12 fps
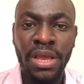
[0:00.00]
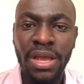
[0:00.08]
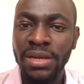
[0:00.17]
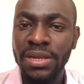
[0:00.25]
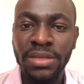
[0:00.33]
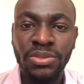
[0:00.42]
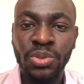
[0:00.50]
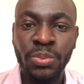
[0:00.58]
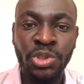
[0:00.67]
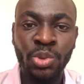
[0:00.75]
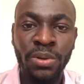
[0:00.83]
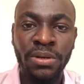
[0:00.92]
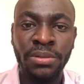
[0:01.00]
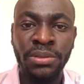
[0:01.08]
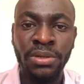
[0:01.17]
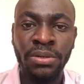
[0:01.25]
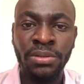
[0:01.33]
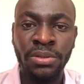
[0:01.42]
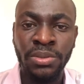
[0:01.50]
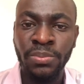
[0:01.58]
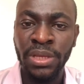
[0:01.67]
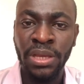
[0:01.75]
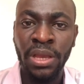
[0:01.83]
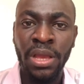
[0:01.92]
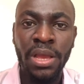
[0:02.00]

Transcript: And that's too much work on me.